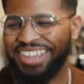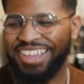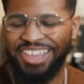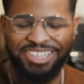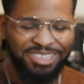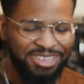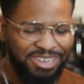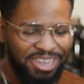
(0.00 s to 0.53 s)

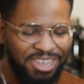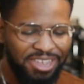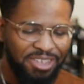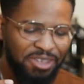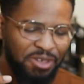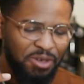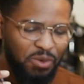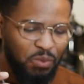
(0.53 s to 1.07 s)
And today
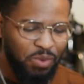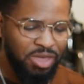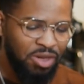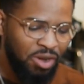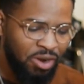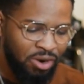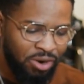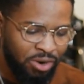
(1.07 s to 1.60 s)
we
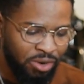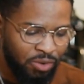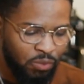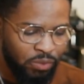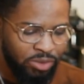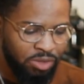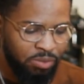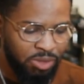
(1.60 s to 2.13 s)
are
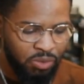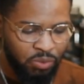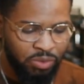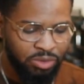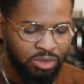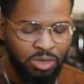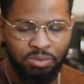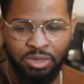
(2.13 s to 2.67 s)
going to be doing
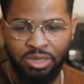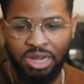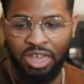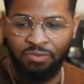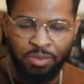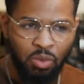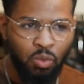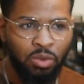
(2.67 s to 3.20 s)
something that I've
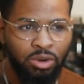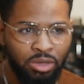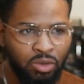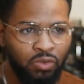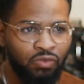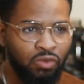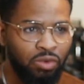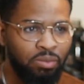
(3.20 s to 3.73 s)
been wanting to do
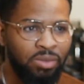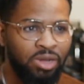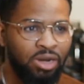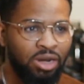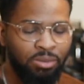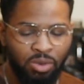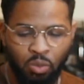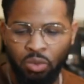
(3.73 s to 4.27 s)
for a minute.
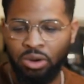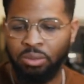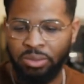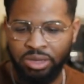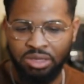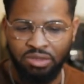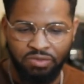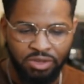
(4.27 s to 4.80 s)
I've been wanting to make
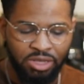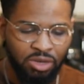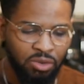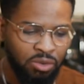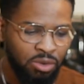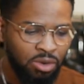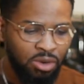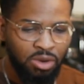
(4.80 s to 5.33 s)
this
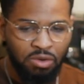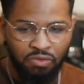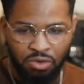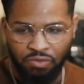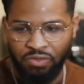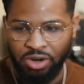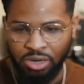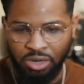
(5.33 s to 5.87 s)
video for a
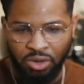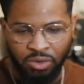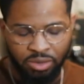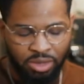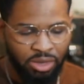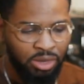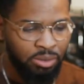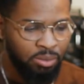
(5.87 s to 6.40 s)
very long
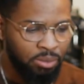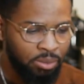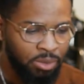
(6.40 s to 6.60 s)
time.